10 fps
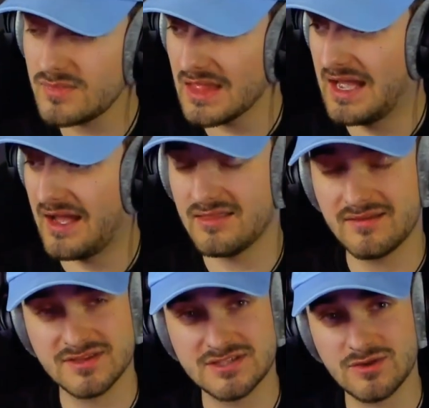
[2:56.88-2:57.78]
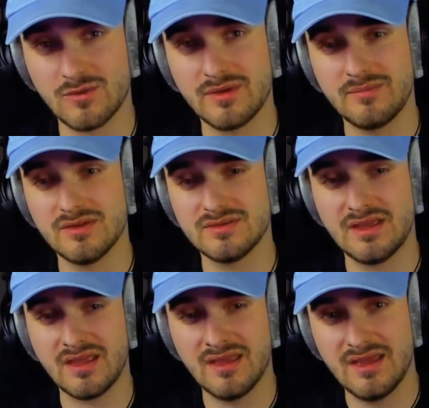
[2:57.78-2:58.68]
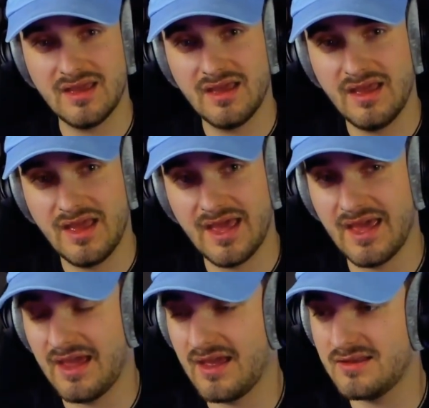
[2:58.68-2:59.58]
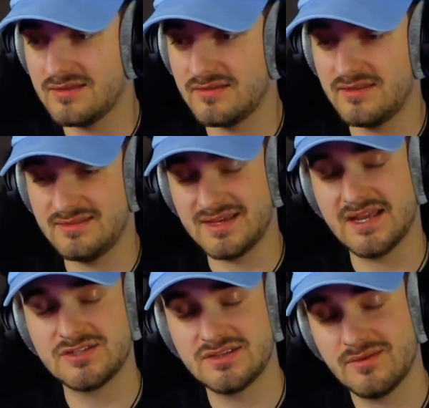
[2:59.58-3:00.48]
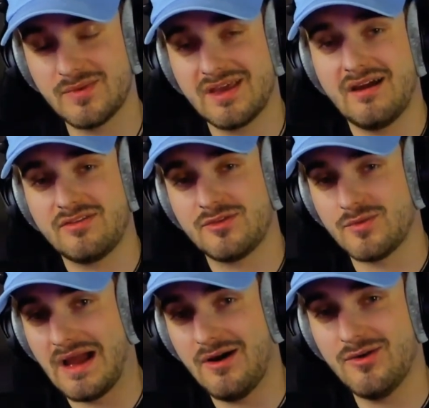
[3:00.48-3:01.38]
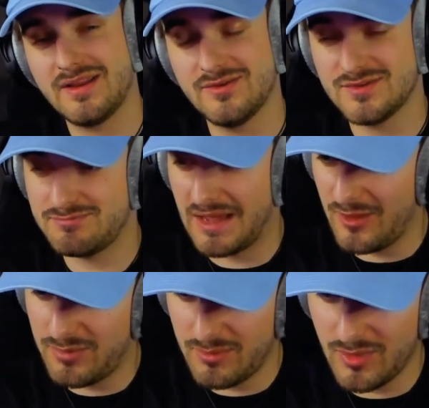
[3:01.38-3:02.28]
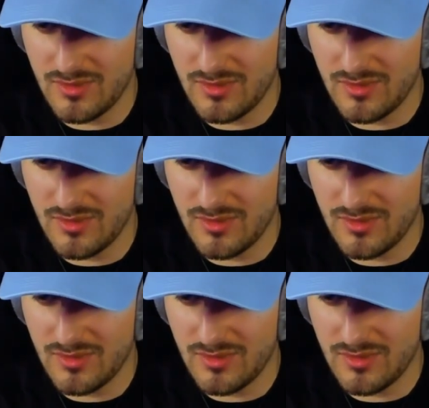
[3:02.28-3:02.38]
I love the story building and the tension that we got throughout. It was palpable,